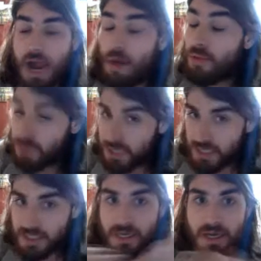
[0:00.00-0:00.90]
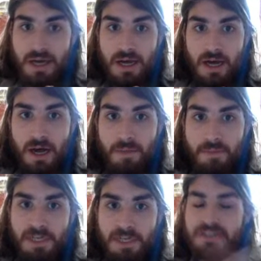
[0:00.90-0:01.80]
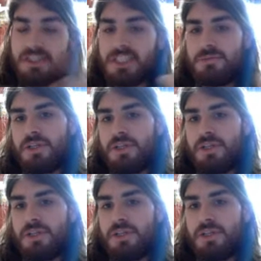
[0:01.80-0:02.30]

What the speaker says: how they're linked. Because of this small